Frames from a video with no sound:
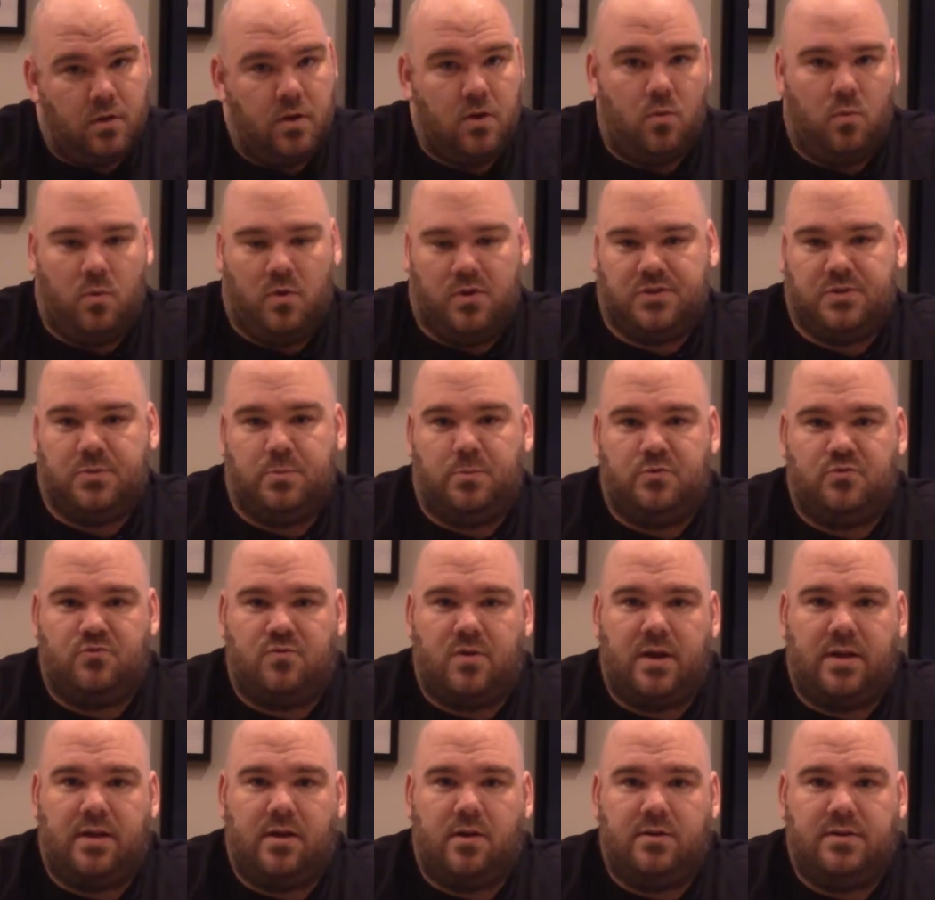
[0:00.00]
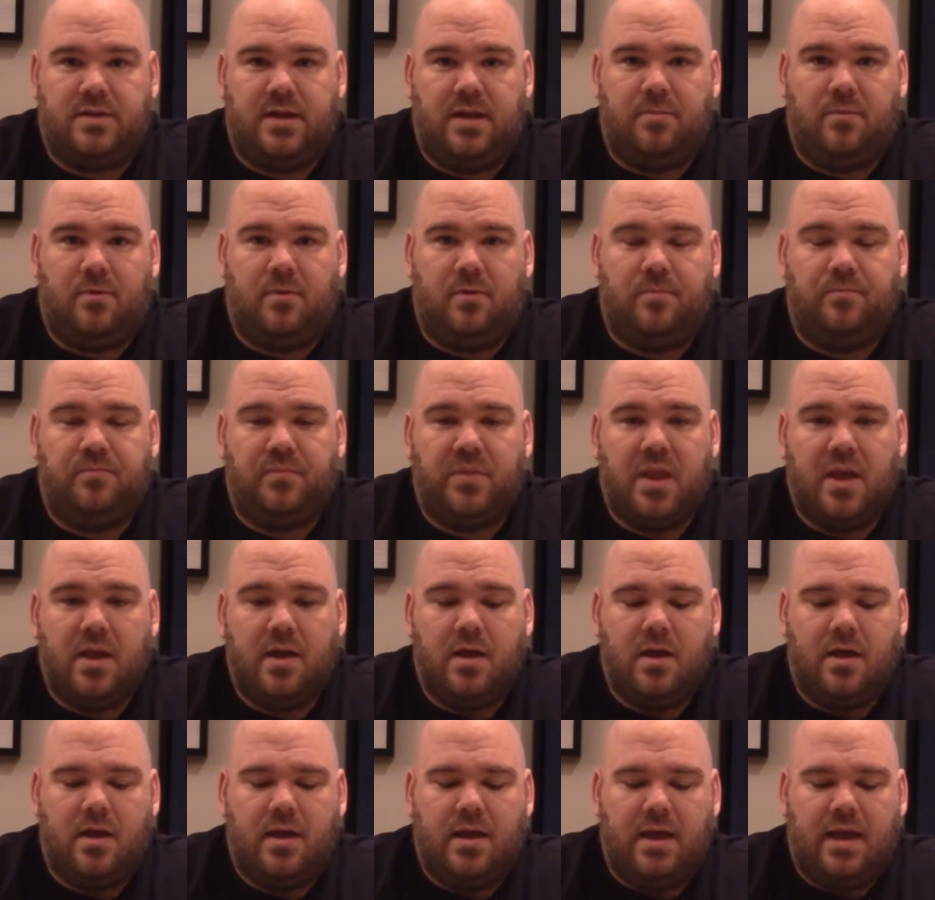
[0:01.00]
Wilson was running our table,
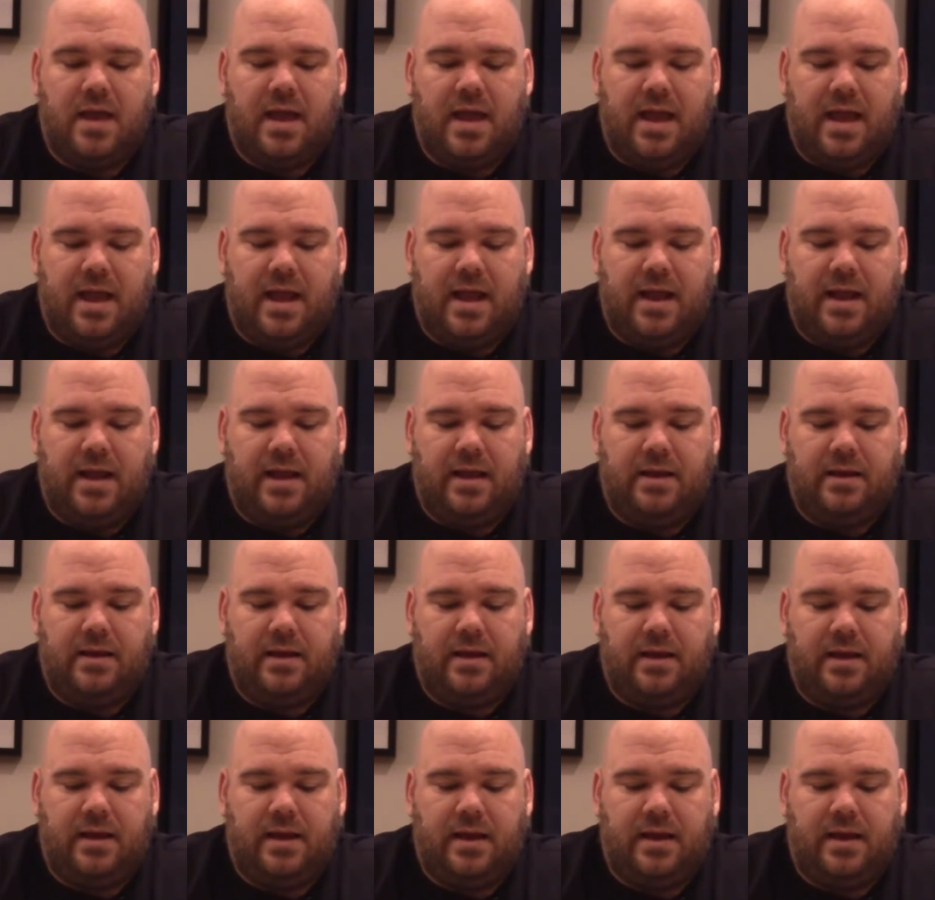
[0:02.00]
and